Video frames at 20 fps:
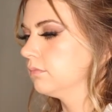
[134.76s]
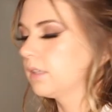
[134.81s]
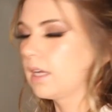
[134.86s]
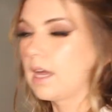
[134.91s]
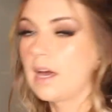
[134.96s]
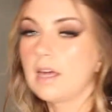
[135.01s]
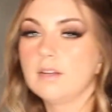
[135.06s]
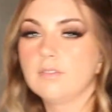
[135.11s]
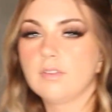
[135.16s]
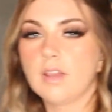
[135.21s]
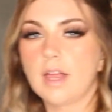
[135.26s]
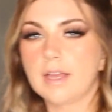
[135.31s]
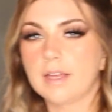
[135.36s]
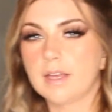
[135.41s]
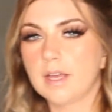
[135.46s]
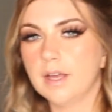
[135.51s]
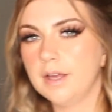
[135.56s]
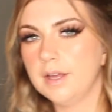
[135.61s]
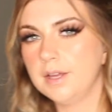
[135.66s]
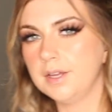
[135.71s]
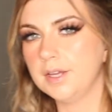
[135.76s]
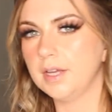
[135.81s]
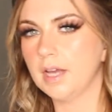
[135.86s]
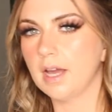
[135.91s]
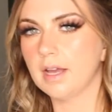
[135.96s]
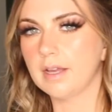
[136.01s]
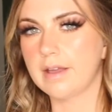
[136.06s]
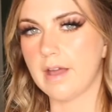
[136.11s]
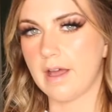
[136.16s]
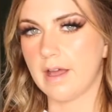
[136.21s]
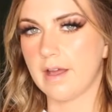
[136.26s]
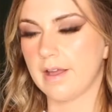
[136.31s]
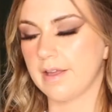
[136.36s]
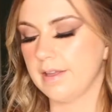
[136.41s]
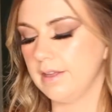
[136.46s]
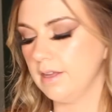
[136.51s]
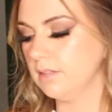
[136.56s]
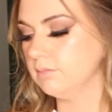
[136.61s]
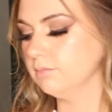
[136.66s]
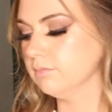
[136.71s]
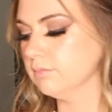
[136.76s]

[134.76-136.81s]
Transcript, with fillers: kind of like a guy